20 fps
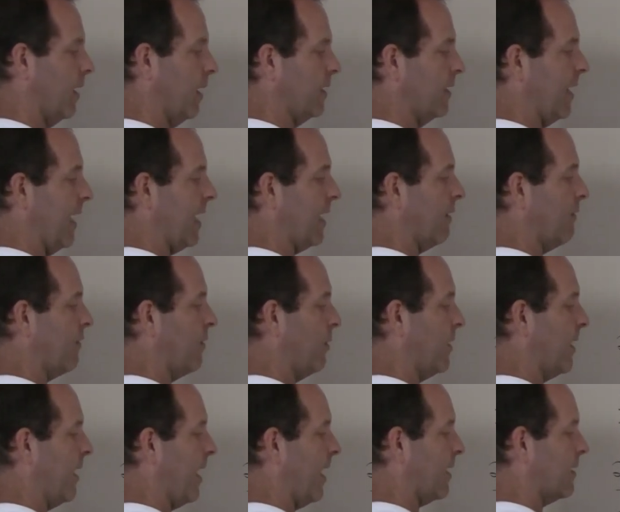Negative
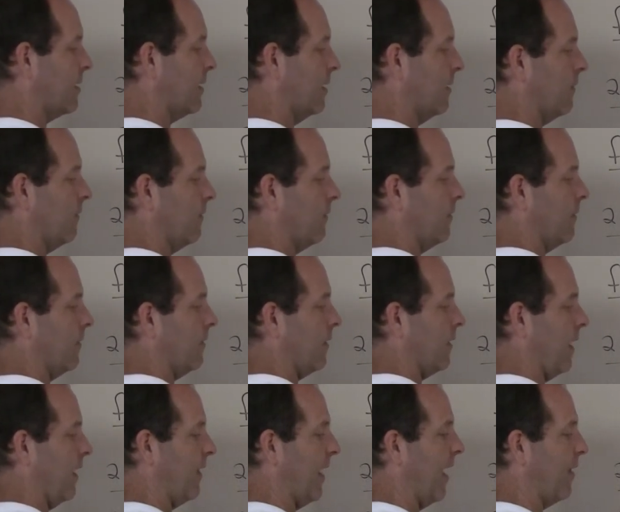3x
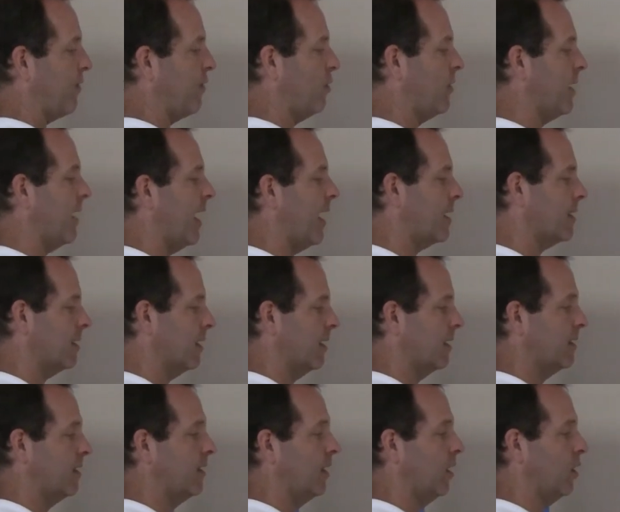and that
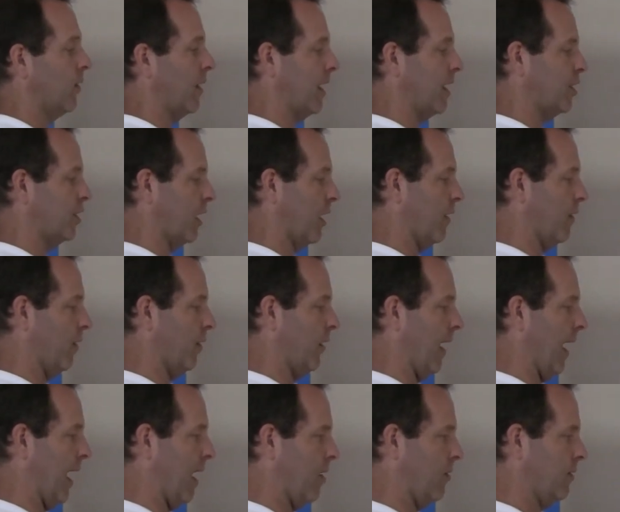3x zero each other
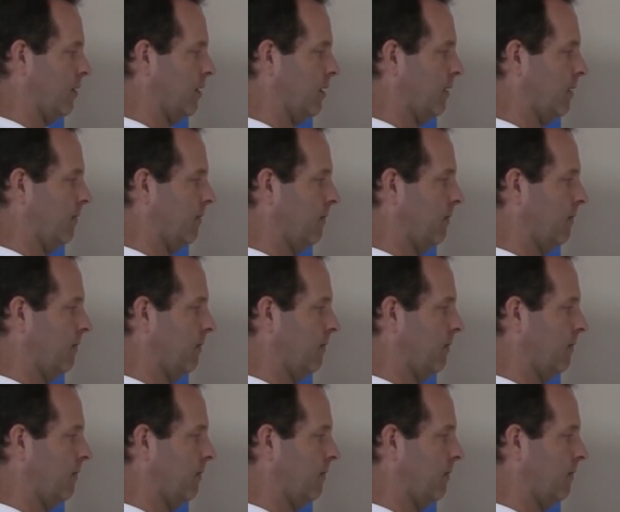out.